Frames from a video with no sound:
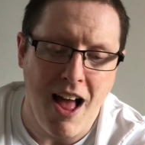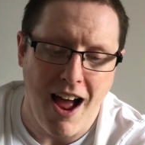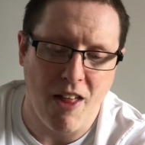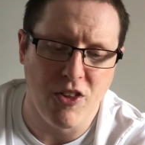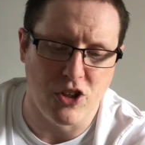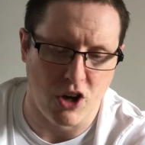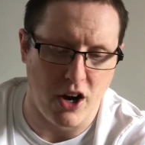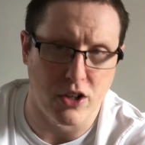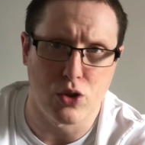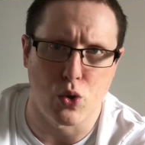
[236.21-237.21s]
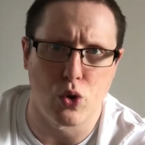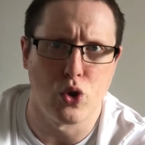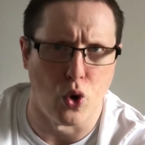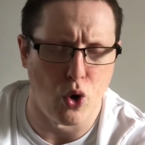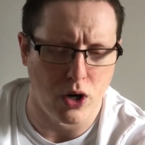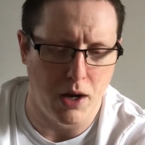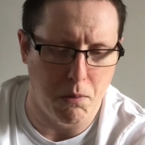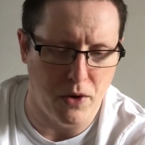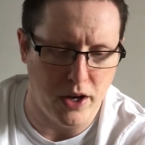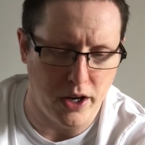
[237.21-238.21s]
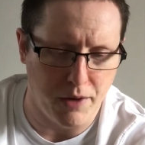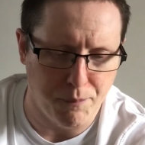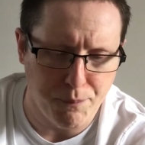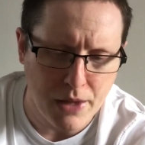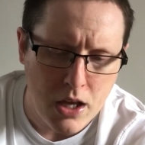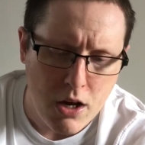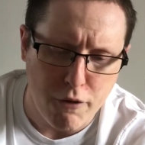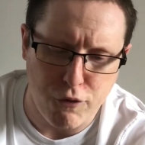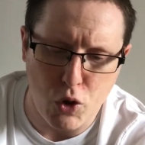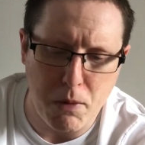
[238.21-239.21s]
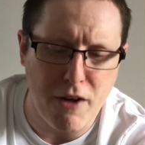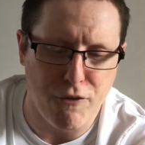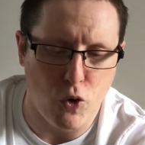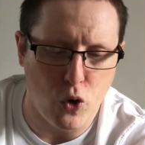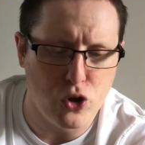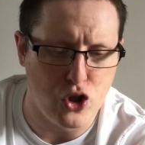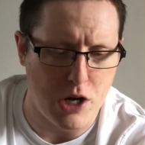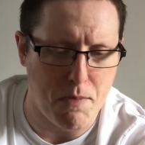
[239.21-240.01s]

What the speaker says: and the Dinosaur Tour Company, 4x4 Jeep